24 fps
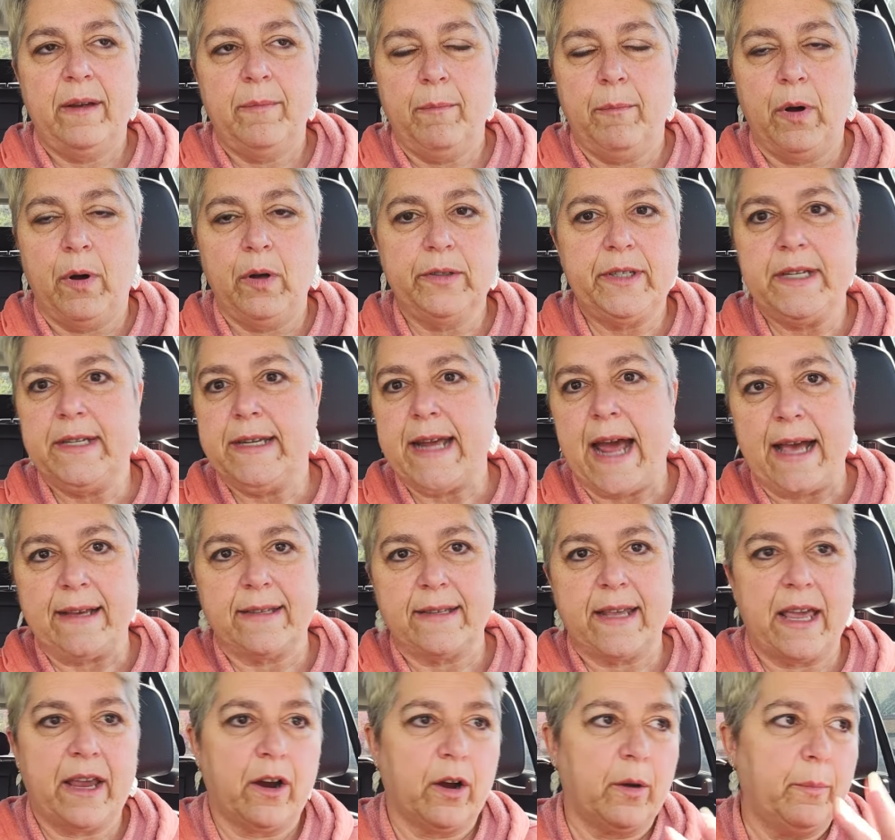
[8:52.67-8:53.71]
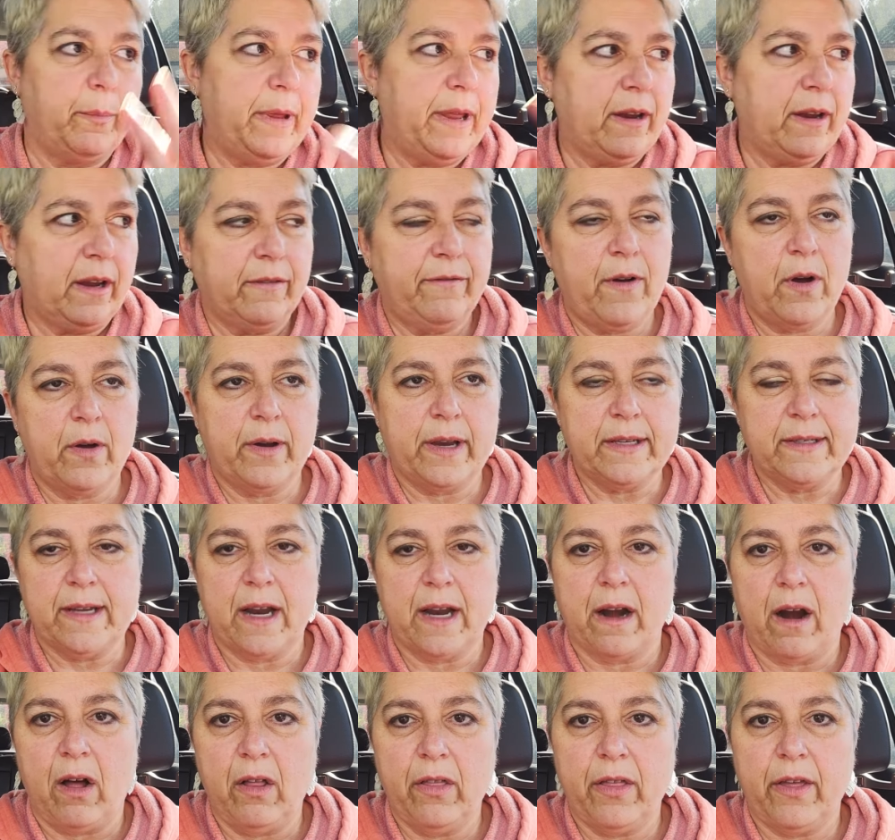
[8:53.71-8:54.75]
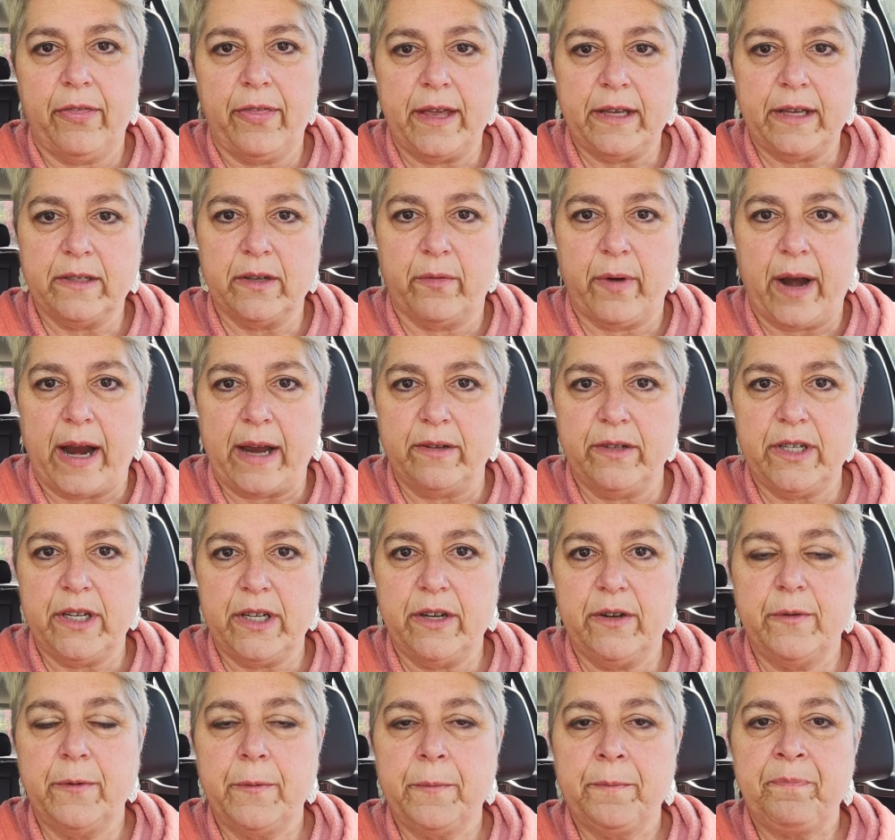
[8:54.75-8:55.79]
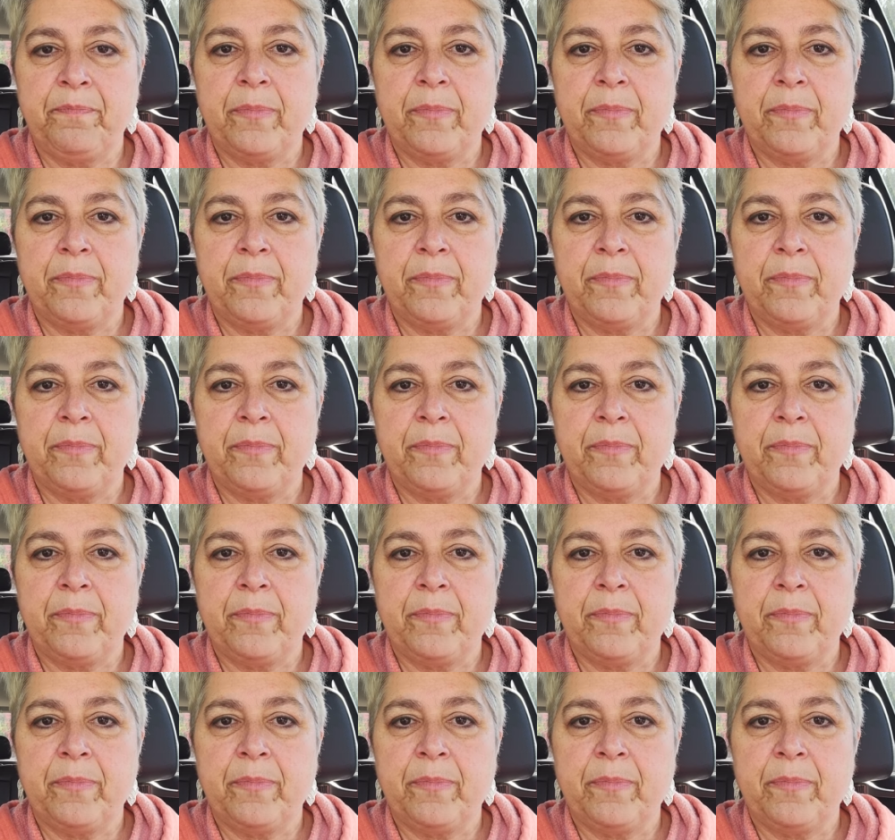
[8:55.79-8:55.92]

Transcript: multitasking or being focused on all the things around you,